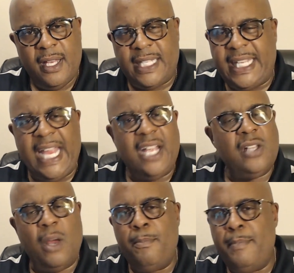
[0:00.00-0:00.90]
The king is
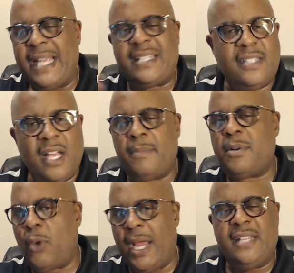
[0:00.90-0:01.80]
mixed up,
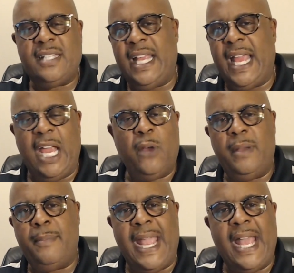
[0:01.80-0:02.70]
crazy, angry,
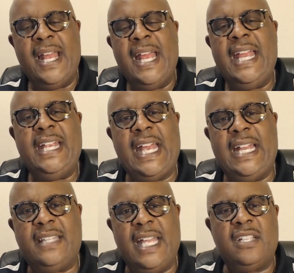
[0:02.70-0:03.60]
mad. He
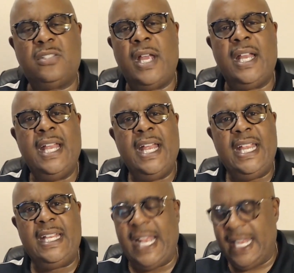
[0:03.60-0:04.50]
can't think straight.
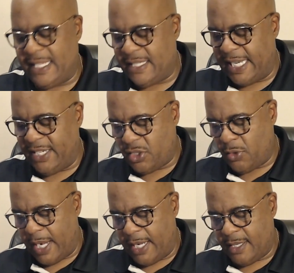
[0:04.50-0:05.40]
He can't see straight.